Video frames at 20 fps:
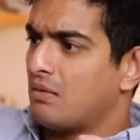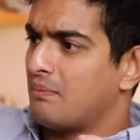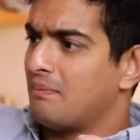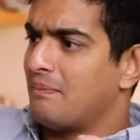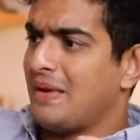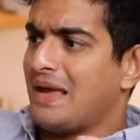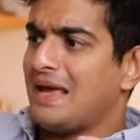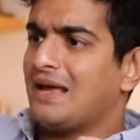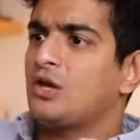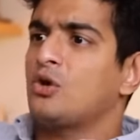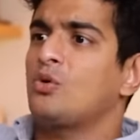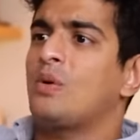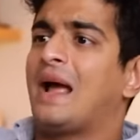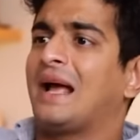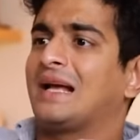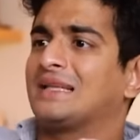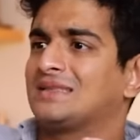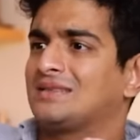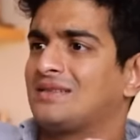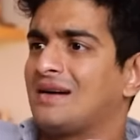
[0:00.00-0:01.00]
make you
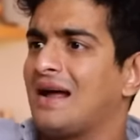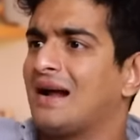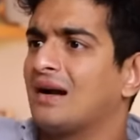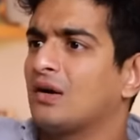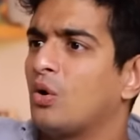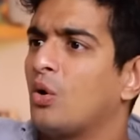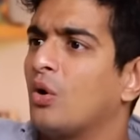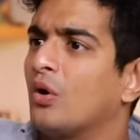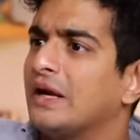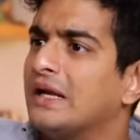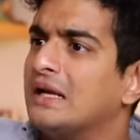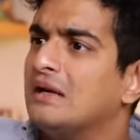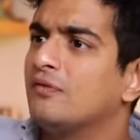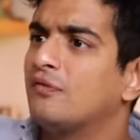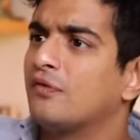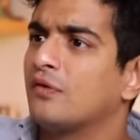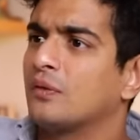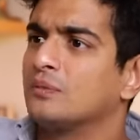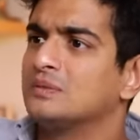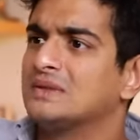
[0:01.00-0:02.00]
extract
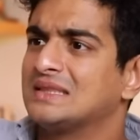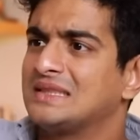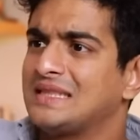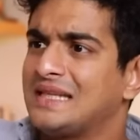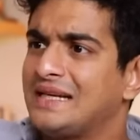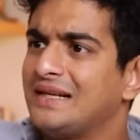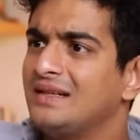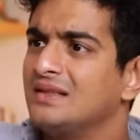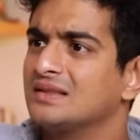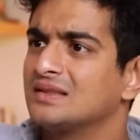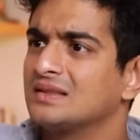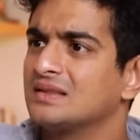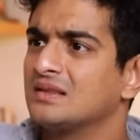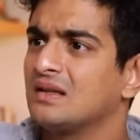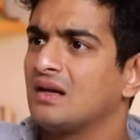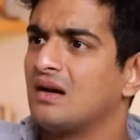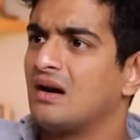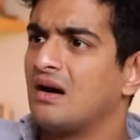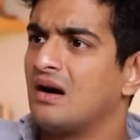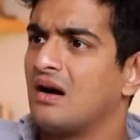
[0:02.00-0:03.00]
oil from seeds.
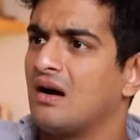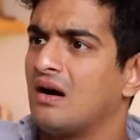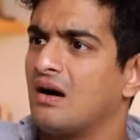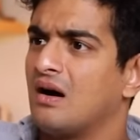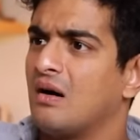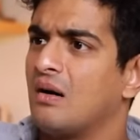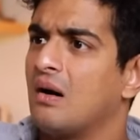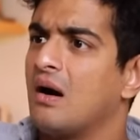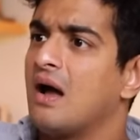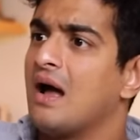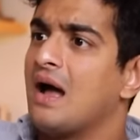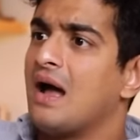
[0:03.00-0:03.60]
Yeah.